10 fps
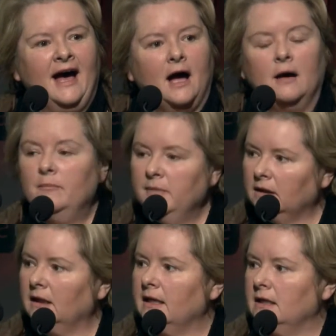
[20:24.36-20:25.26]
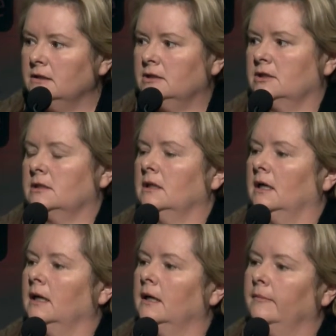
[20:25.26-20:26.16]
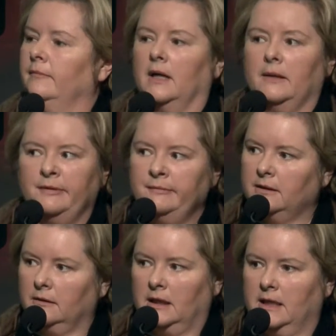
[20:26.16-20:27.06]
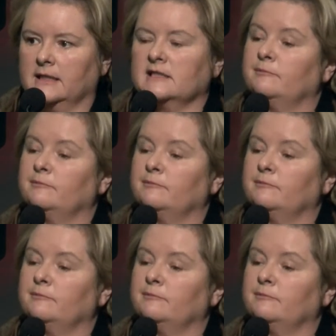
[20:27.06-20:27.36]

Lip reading: A middle-aged, upper-middle-class